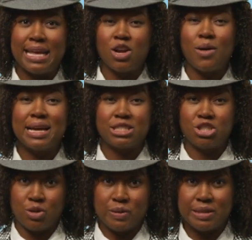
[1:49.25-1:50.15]

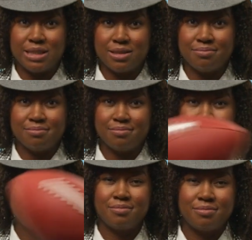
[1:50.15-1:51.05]
ketoacidosis,
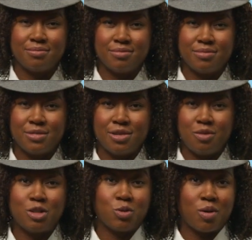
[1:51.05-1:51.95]
which